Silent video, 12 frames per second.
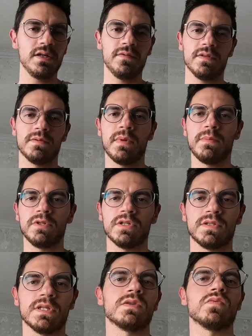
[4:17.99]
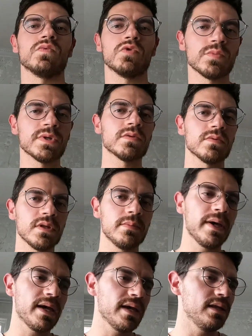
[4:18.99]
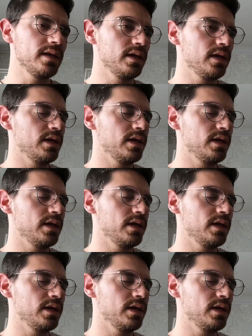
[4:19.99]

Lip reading: if it's maybe just this room is really bad.